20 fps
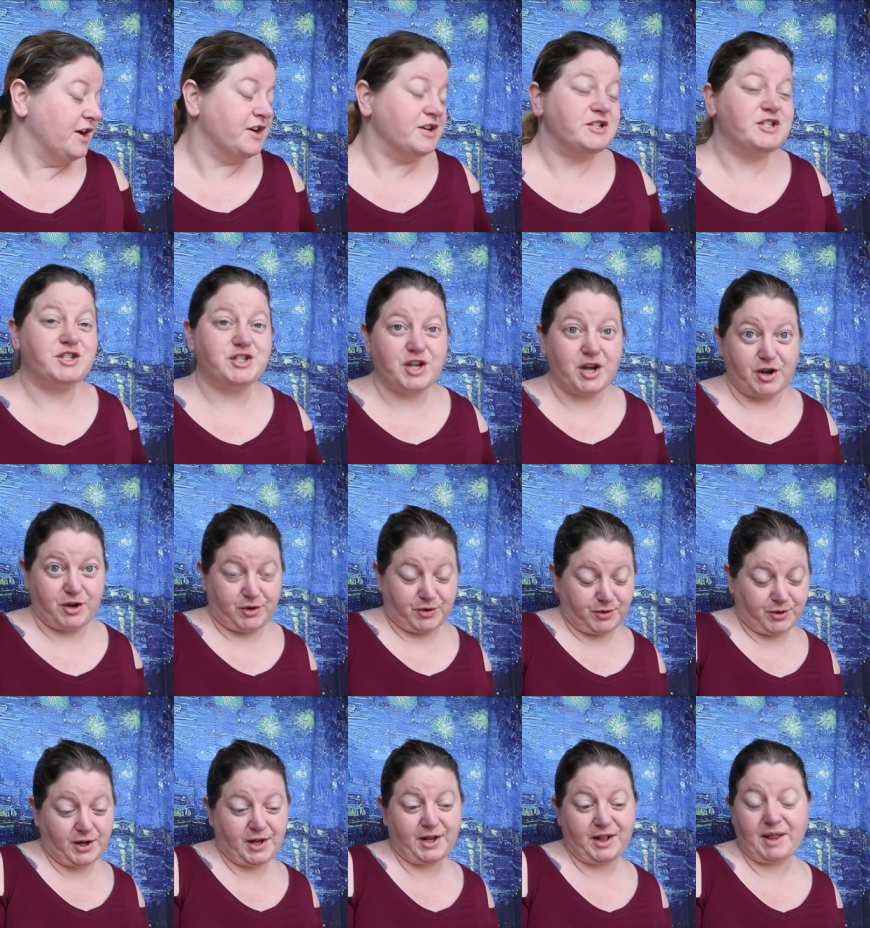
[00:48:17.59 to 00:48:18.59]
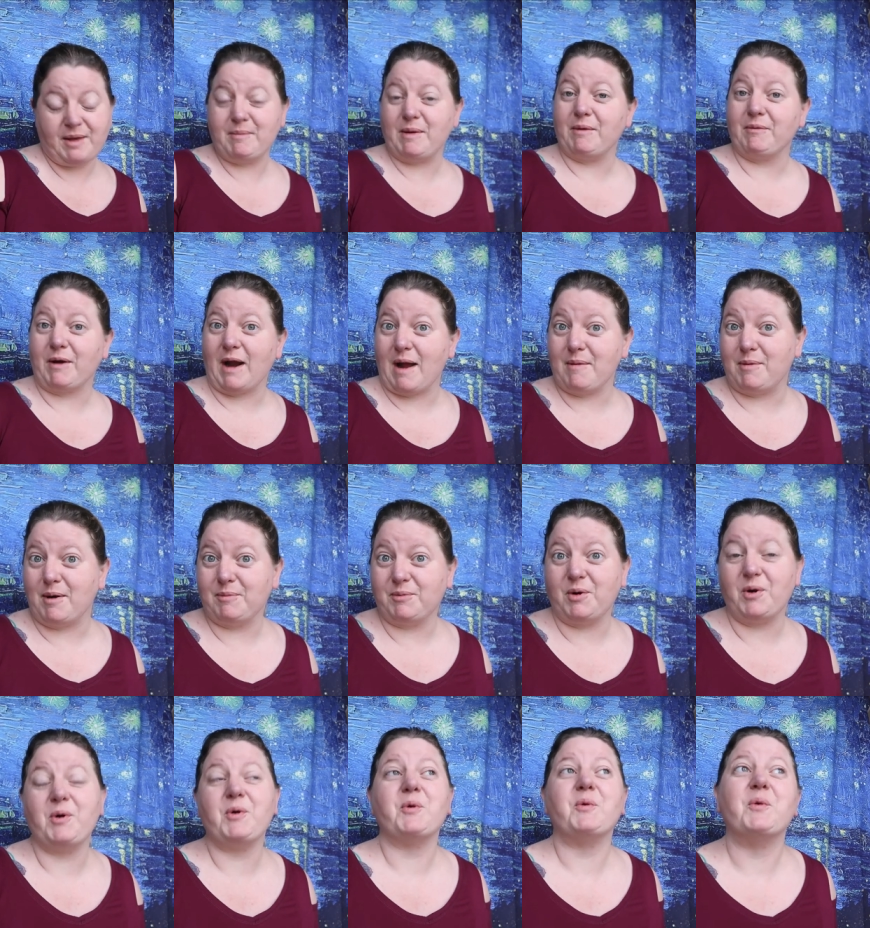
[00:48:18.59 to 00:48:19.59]
So let me wrap up
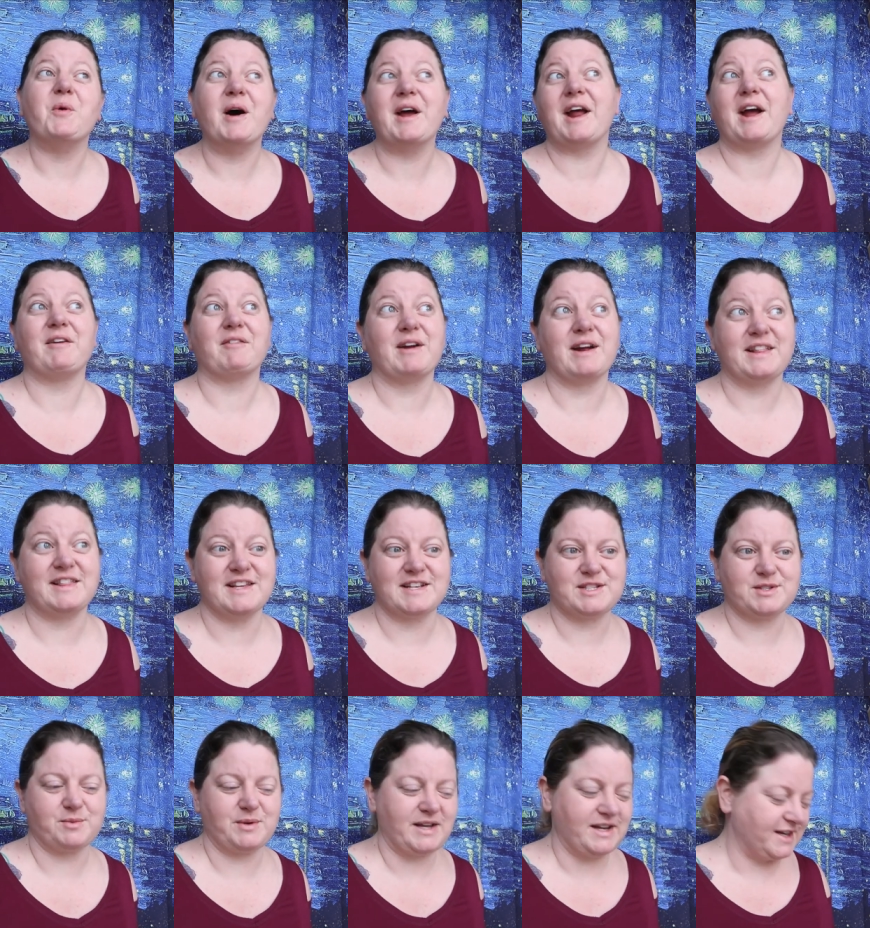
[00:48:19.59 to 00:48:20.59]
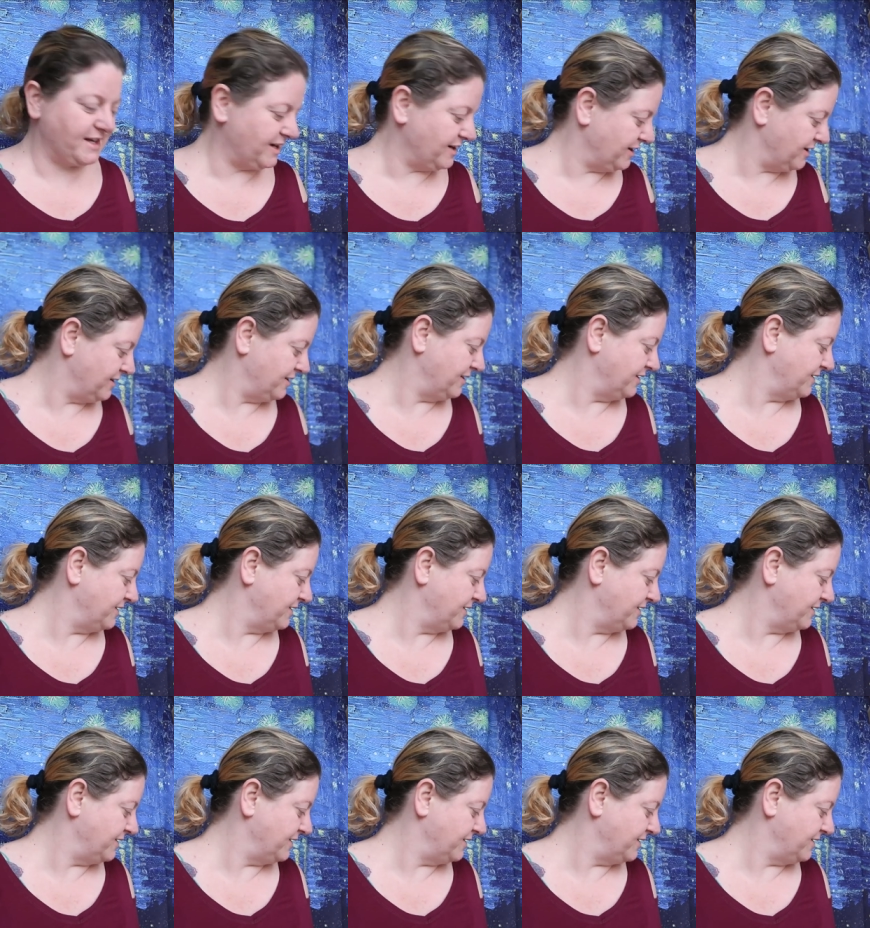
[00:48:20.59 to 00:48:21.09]
what I read this week.